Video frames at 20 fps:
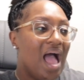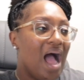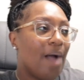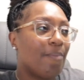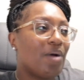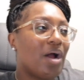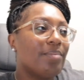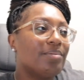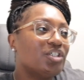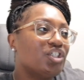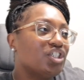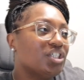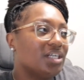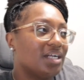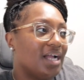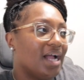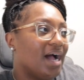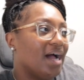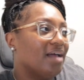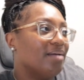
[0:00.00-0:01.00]
I probably should
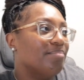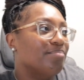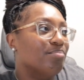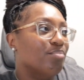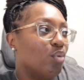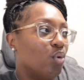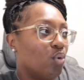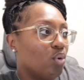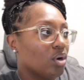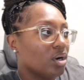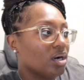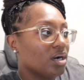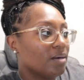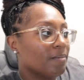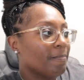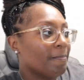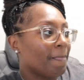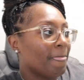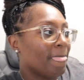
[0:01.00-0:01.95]
have got more.